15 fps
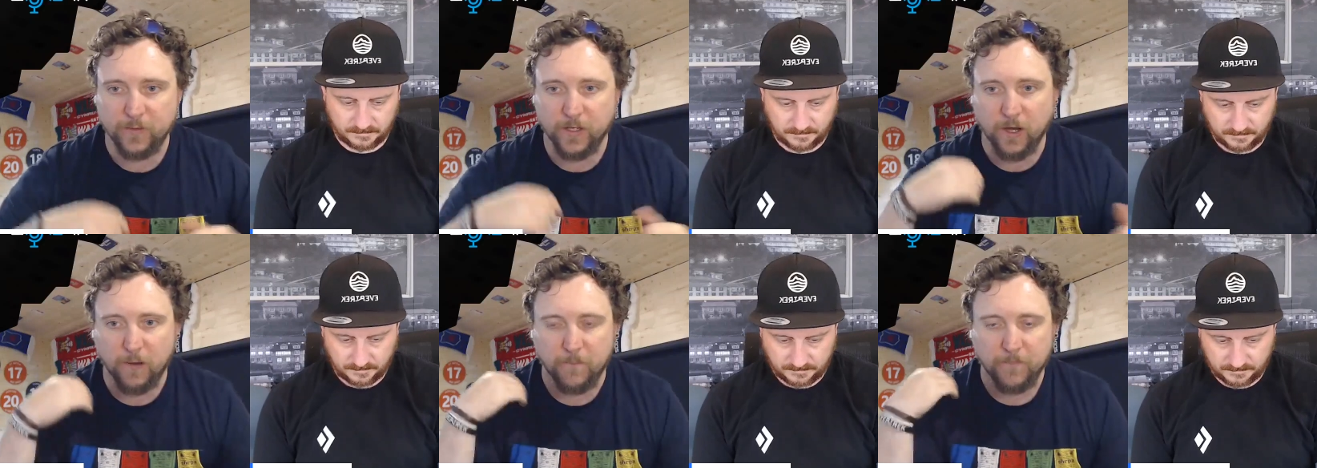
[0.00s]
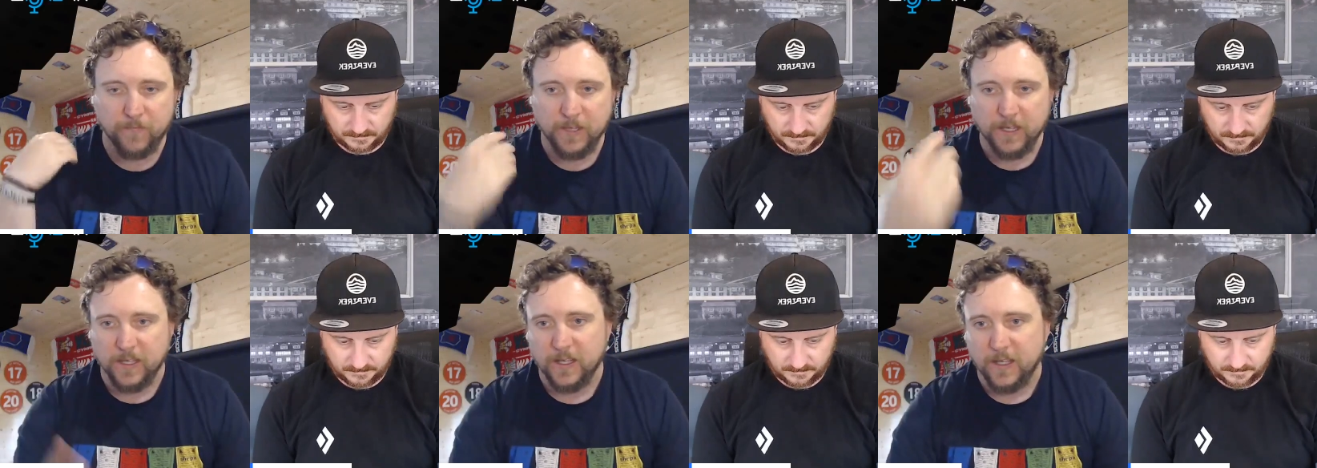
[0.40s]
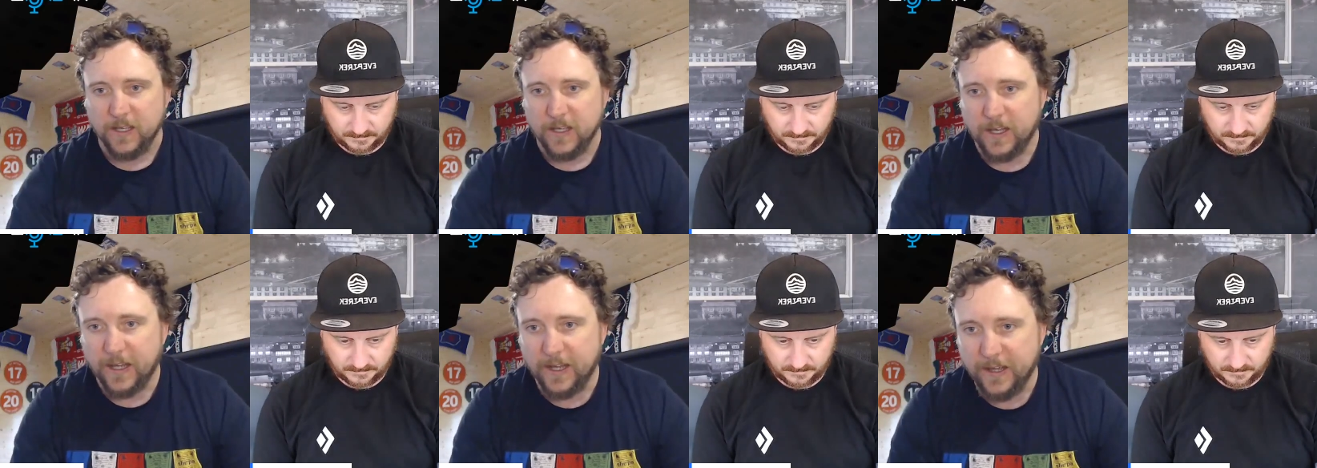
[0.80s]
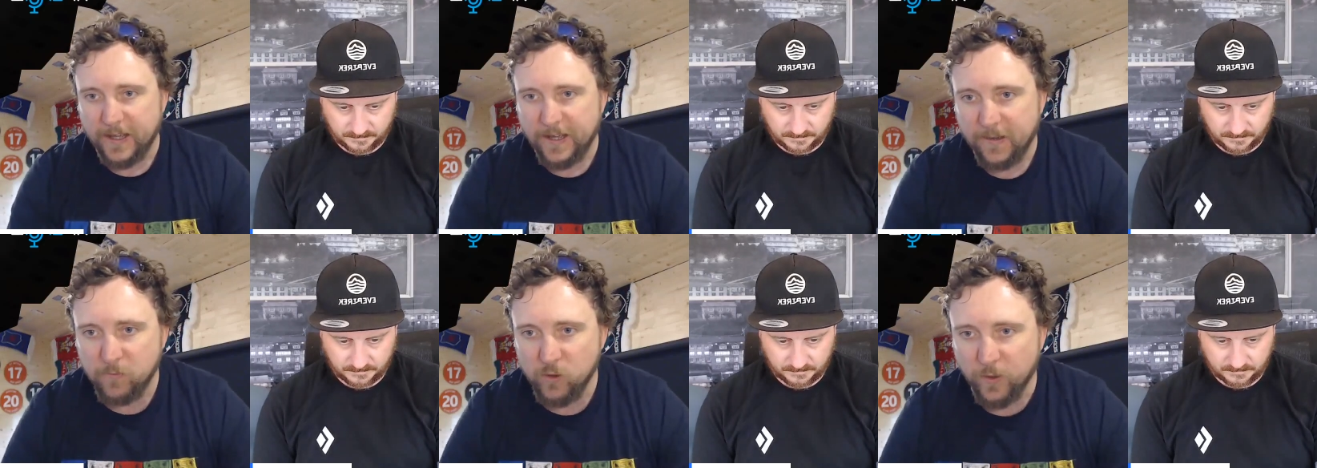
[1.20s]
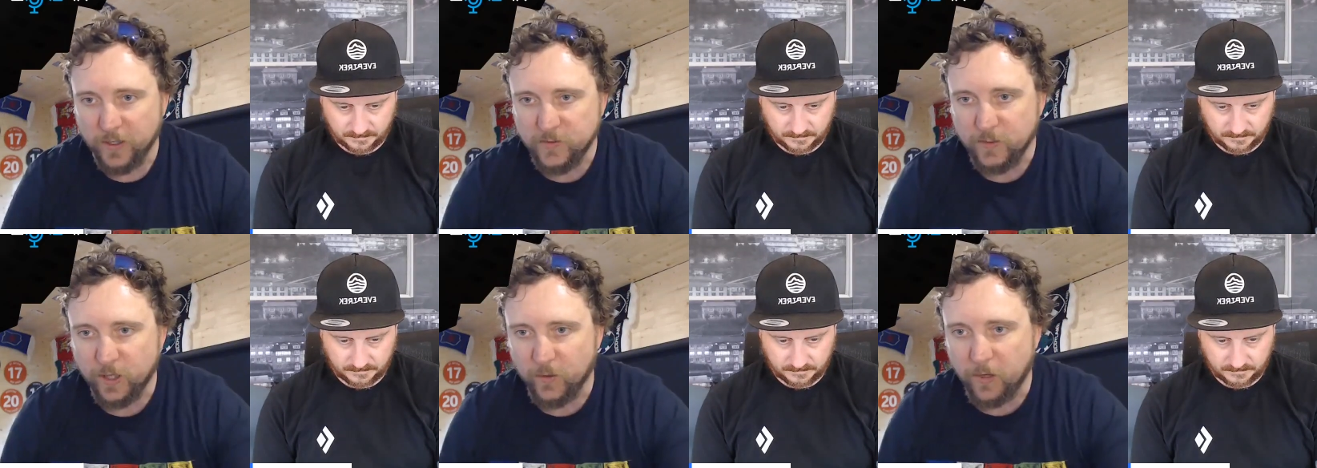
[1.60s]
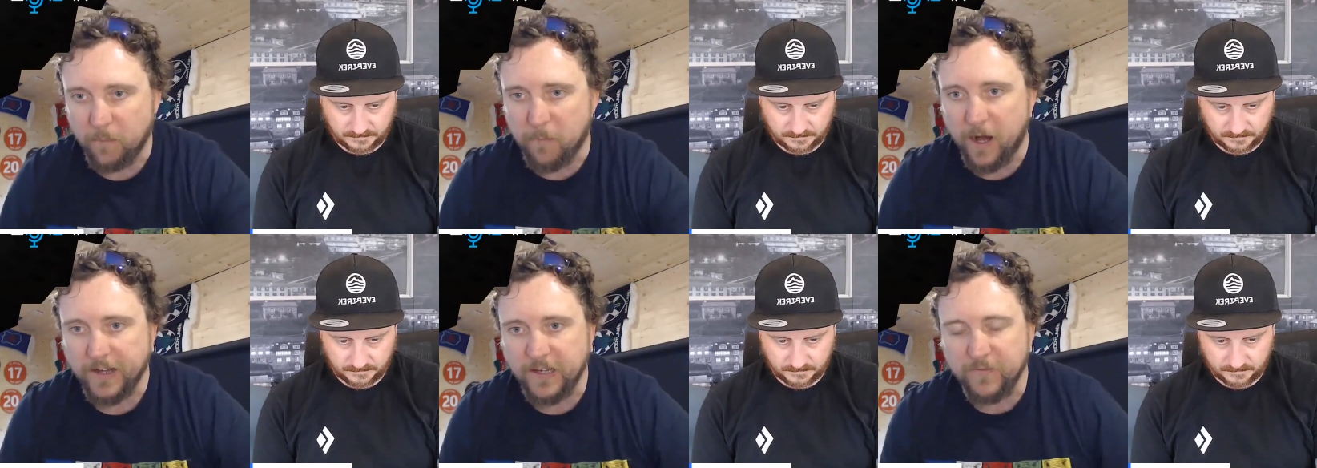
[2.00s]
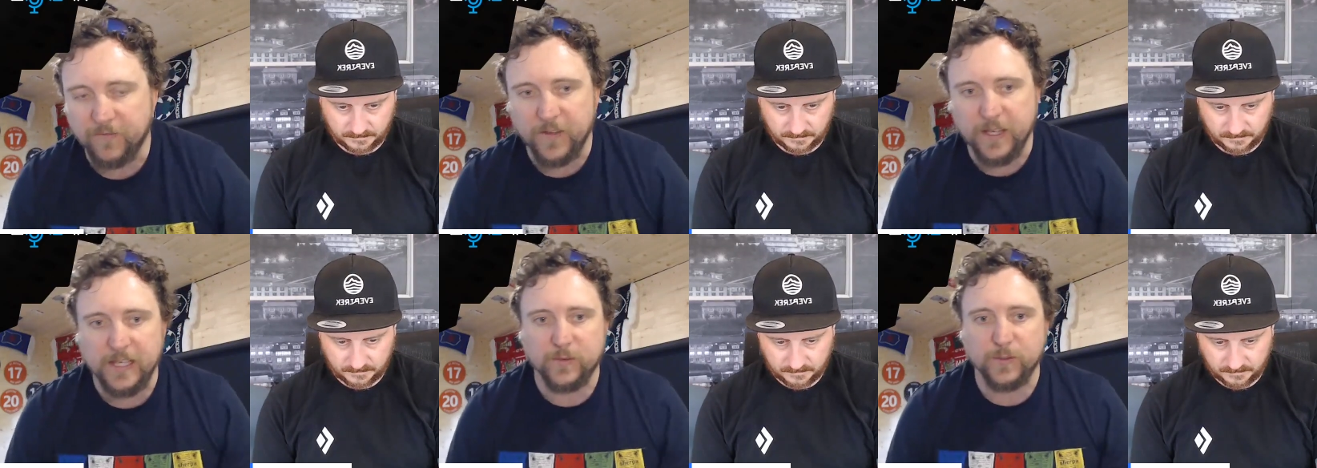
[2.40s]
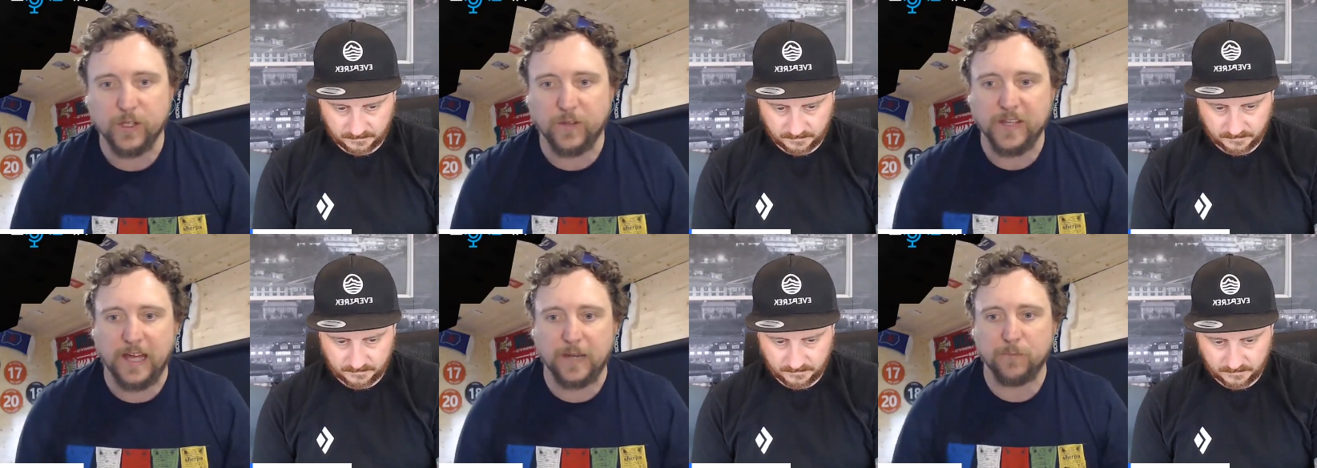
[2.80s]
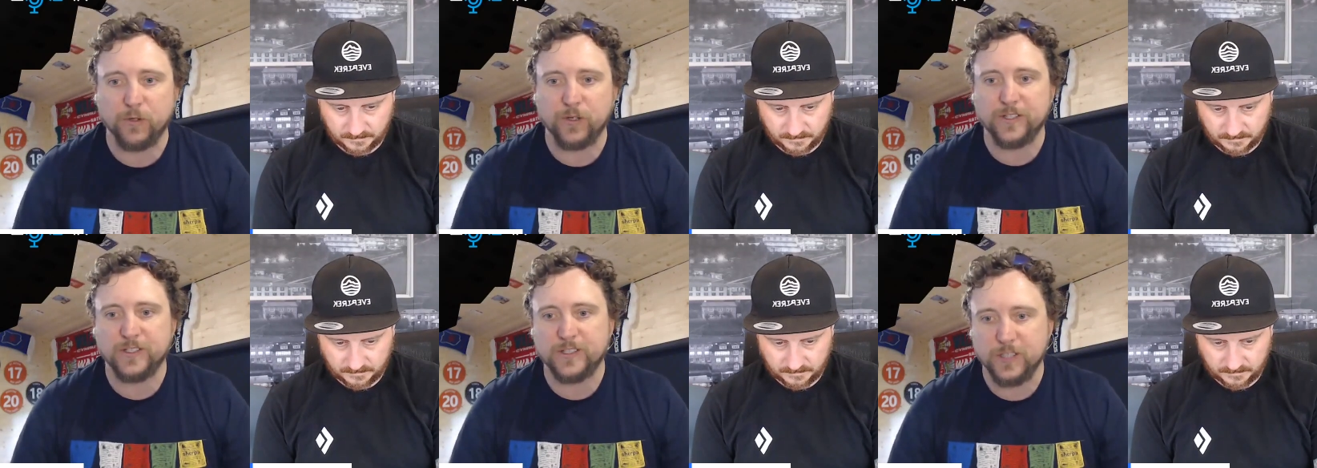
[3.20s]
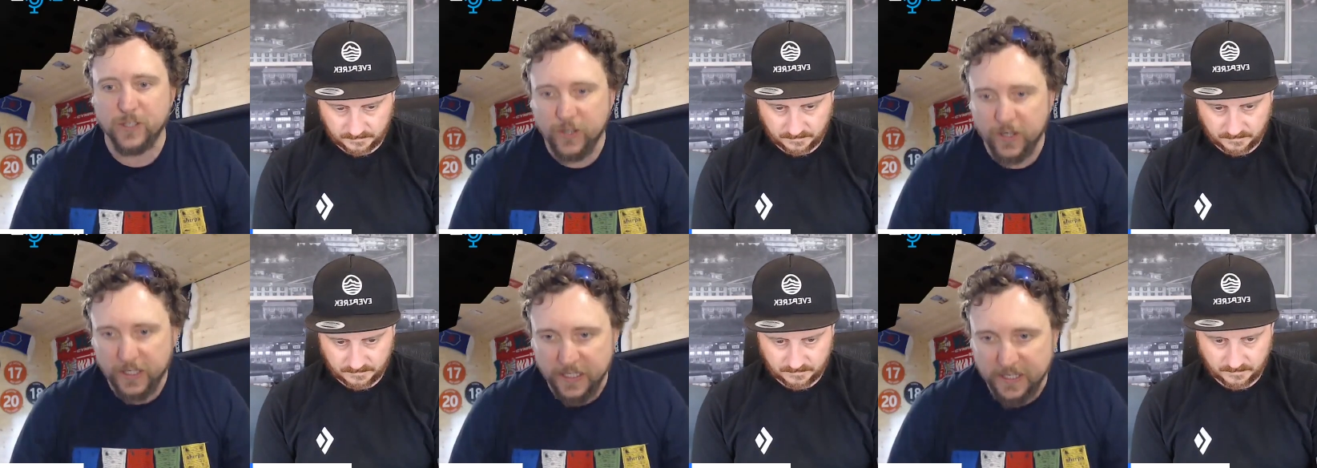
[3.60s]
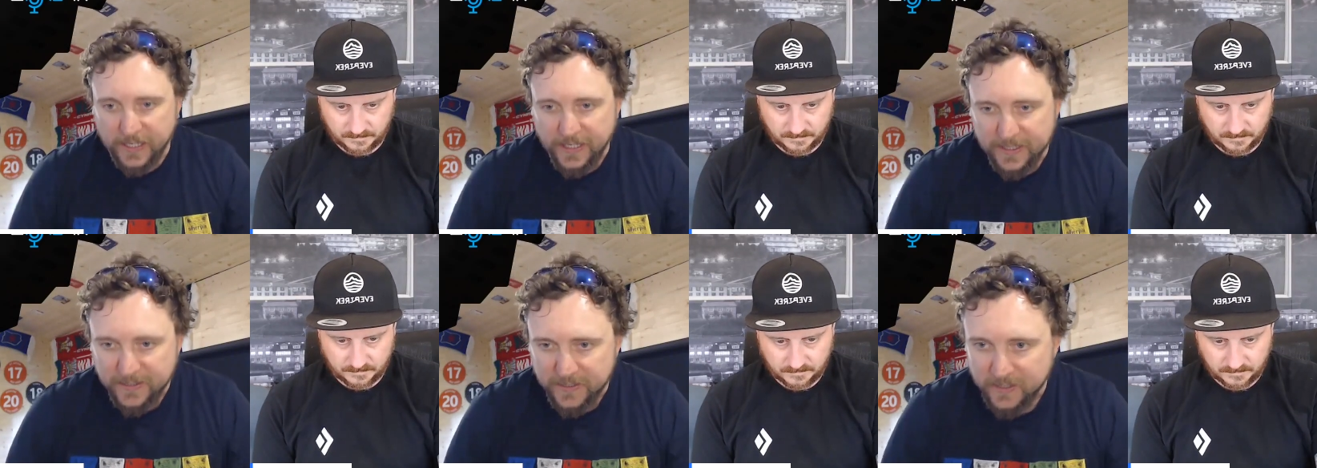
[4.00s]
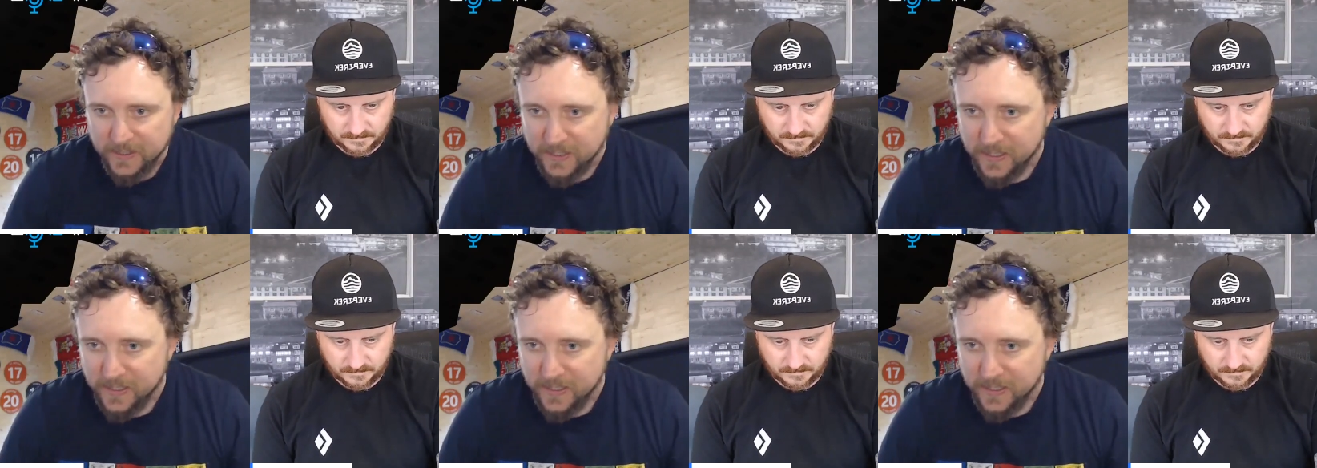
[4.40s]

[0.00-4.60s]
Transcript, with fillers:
Speaker 1: We got um, who else? We got got Marky V was on the Annapurna Circuit.